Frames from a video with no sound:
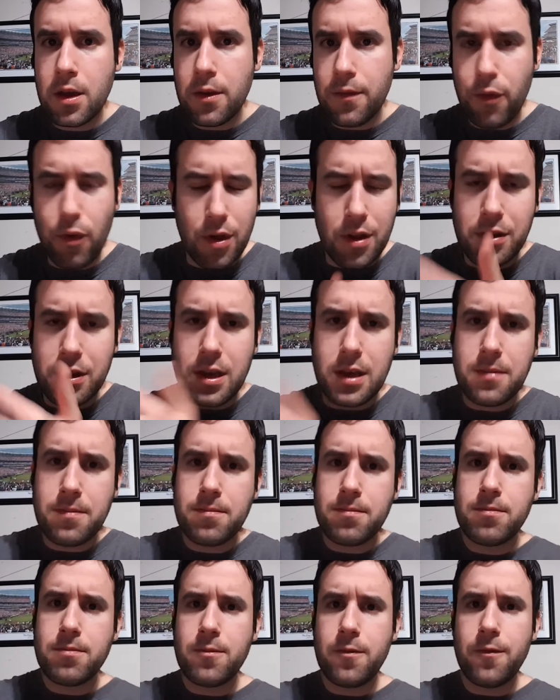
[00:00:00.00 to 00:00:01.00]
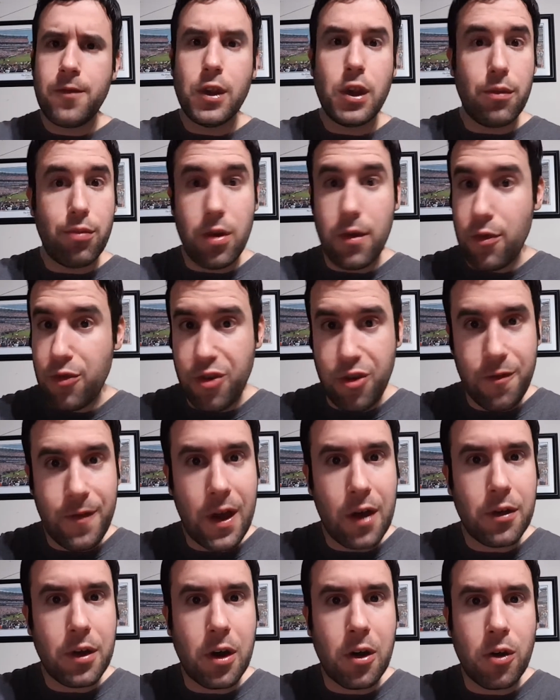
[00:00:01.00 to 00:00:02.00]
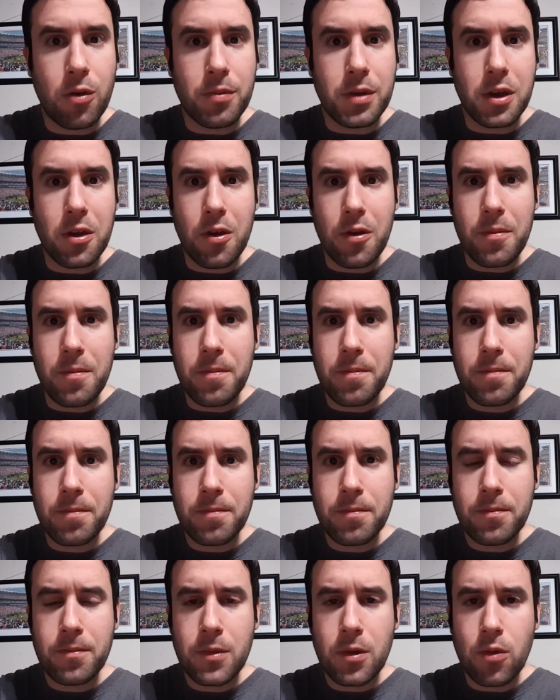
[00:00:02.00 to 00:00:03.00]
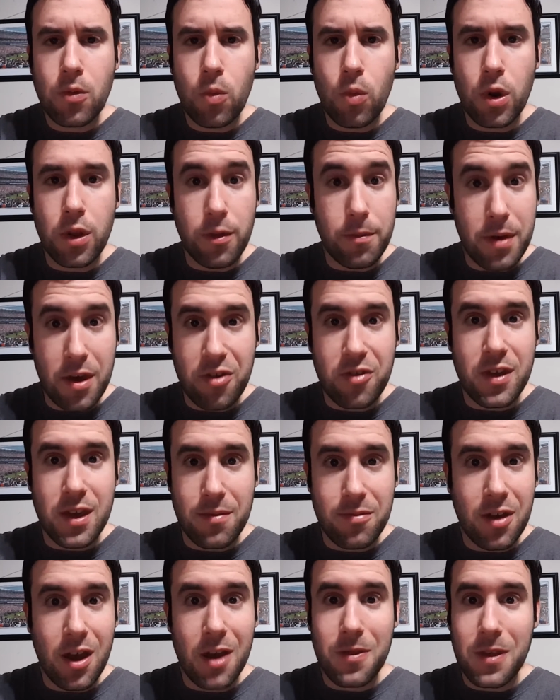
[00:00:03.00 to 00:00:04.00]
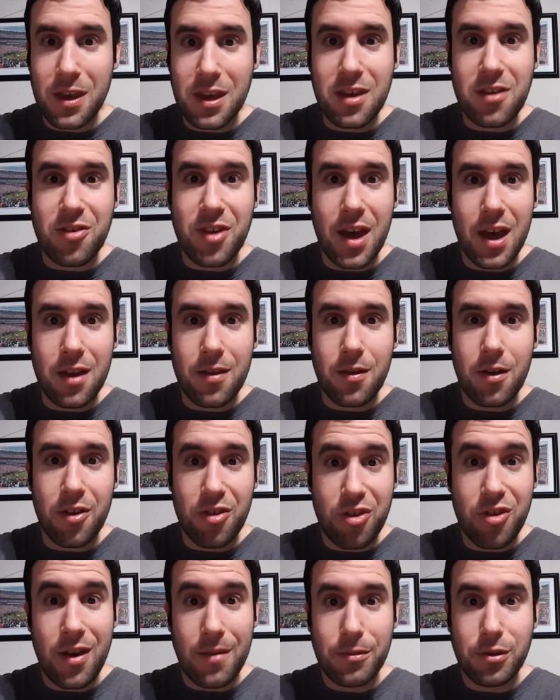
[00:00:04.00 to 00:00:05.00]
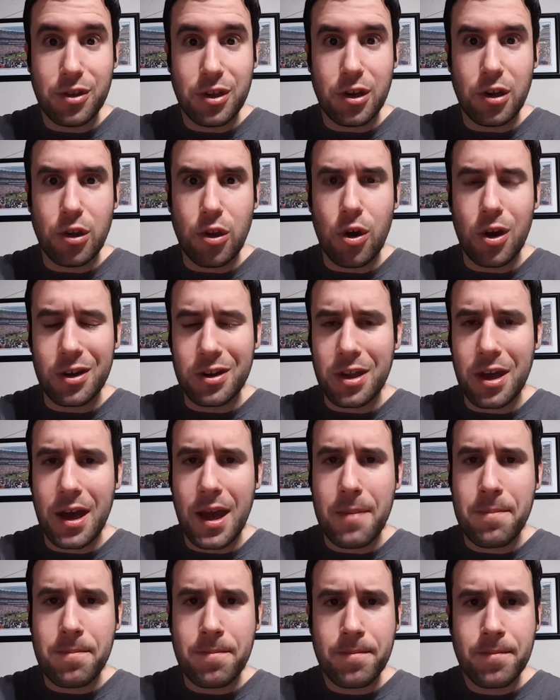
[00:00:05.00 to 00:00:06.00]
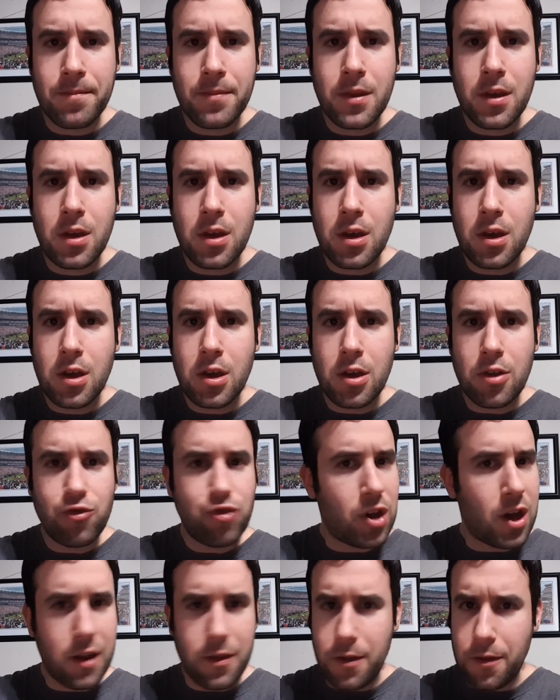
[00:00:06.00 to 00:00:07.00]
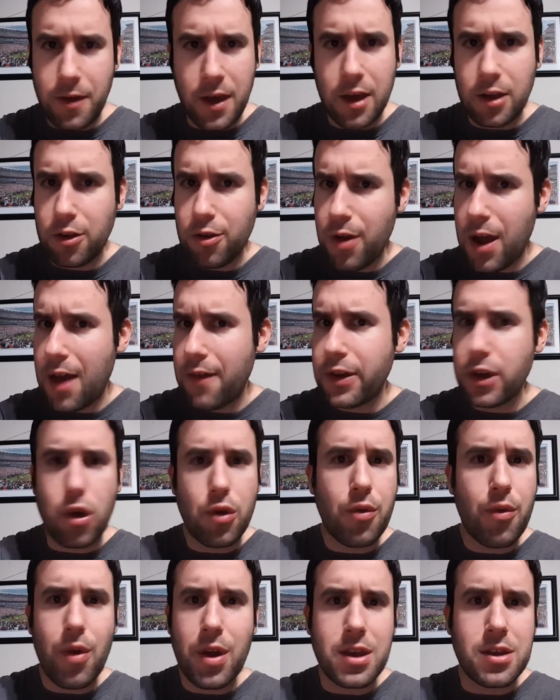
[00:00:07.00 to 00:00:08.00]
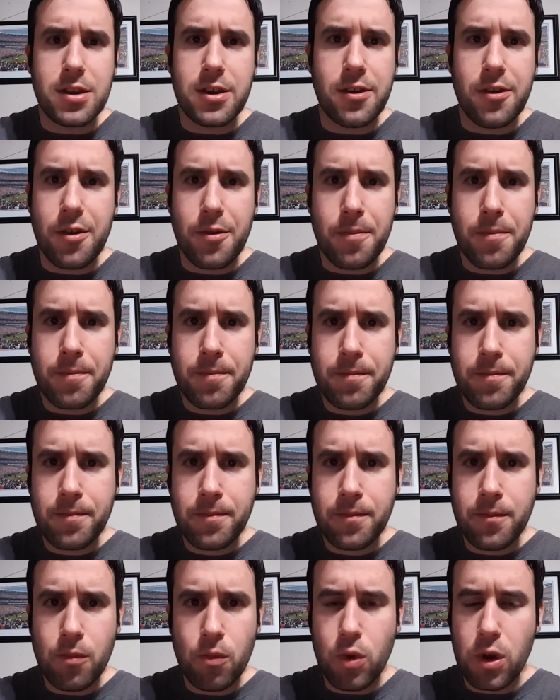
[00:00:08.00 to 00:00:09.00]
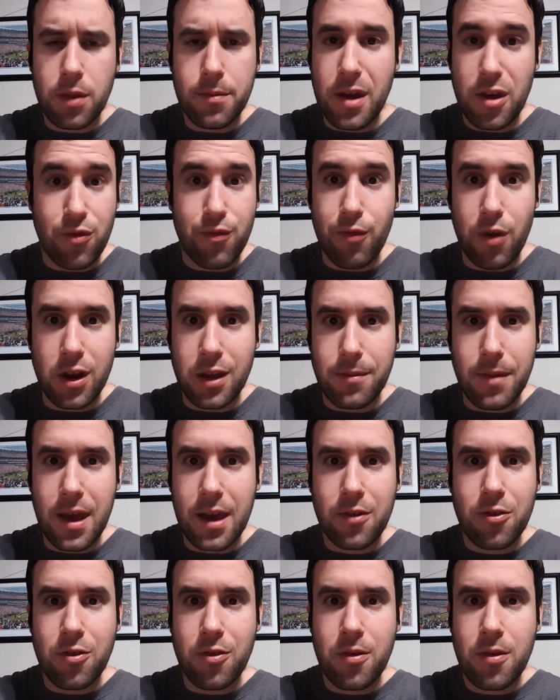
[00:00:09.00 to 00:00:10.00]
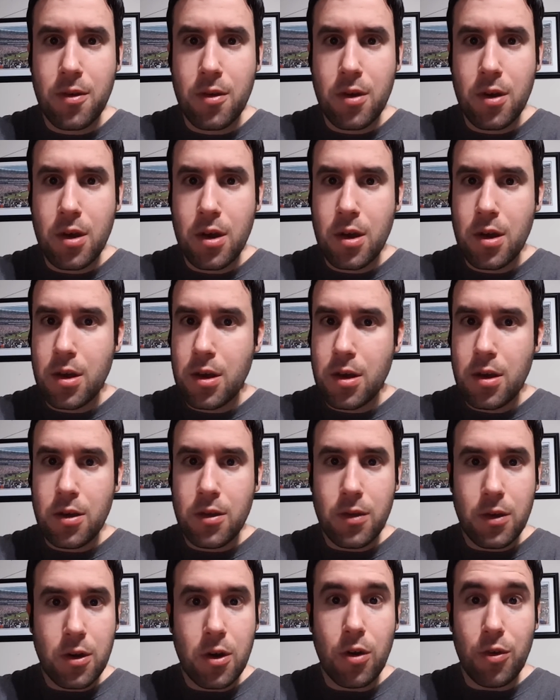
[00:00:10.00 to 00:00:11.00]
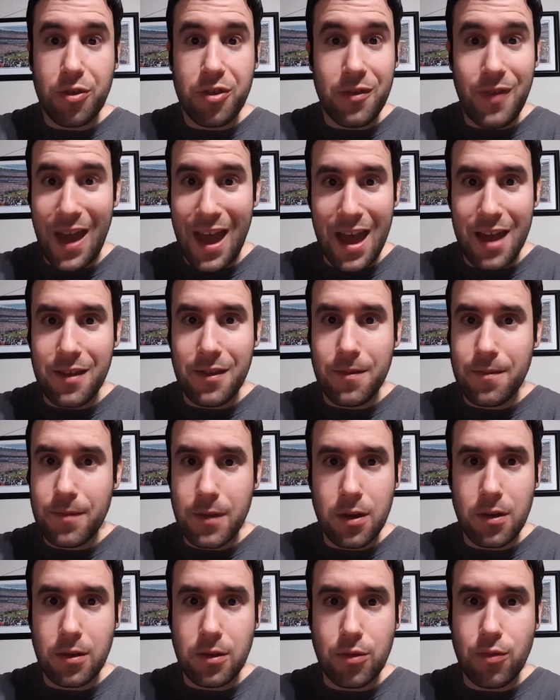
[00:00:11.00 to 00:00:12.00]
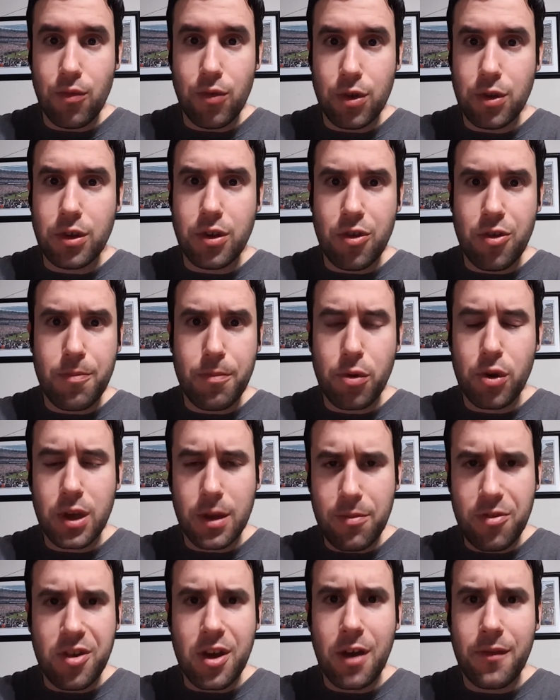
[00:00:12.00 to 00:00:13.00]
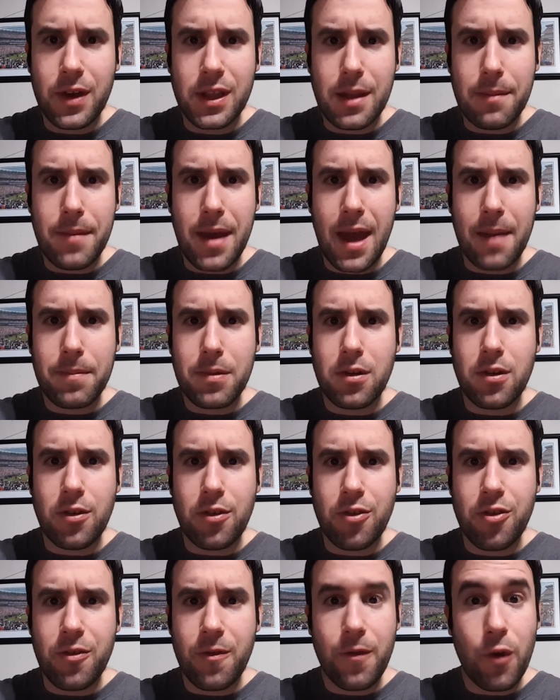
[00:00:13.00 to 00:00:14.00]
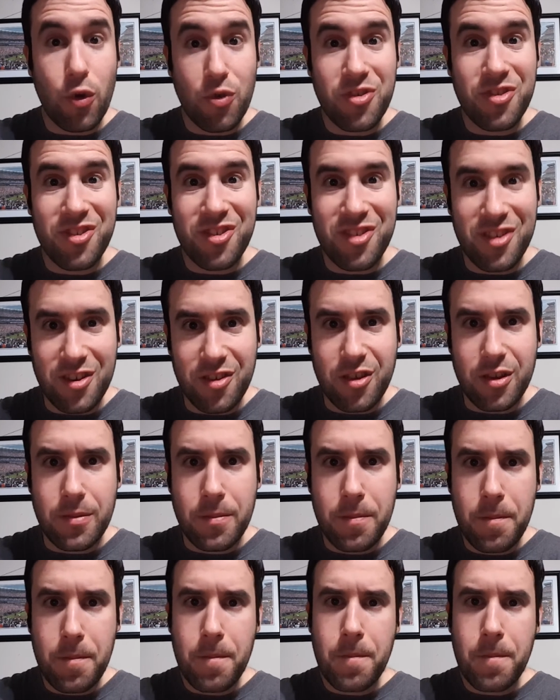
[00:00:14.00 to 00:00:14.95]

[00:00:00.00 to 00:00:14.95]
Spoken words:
For Indy, Phillip Rivers has found a home here. One of the best teams I think he's had assembled in a long time. Jonathan Taylor having a great year. One of the best running backs the Colts have had. And he really is putting himself on the map in his first season.